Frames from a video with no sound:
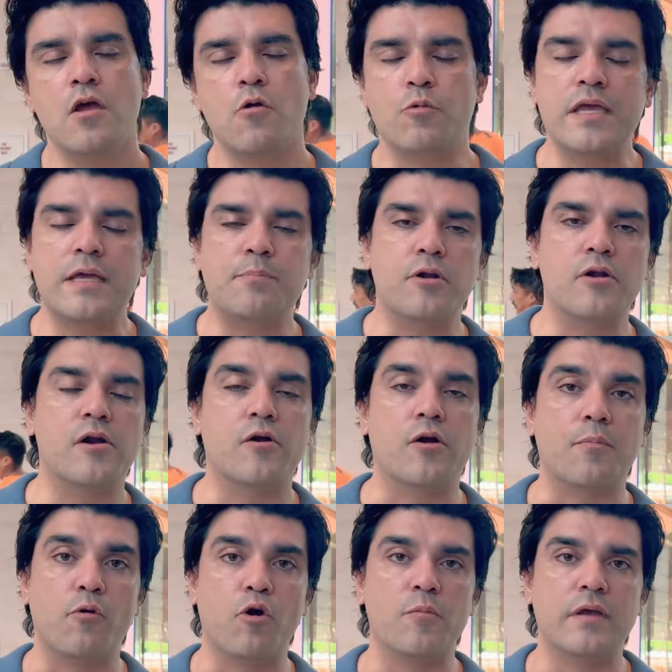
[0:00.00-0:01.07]
We had put in our
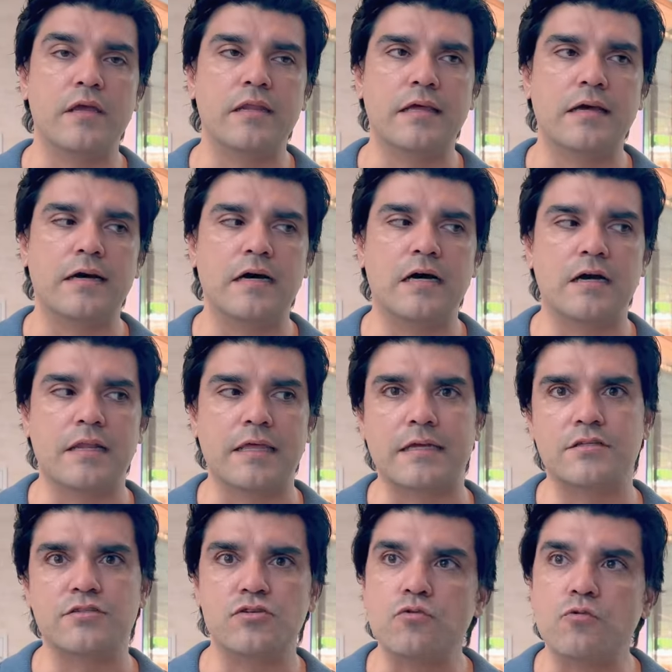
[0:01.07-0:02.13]
appointment
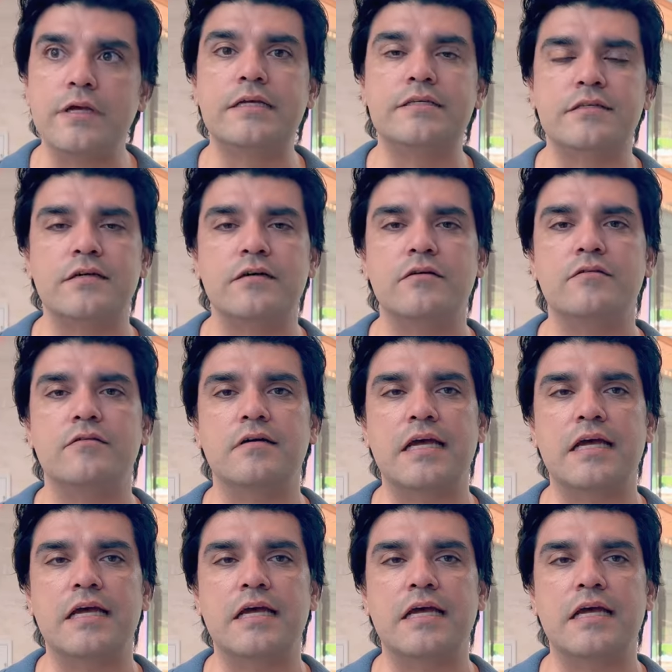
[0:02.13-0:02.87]
like 2 weeks ago,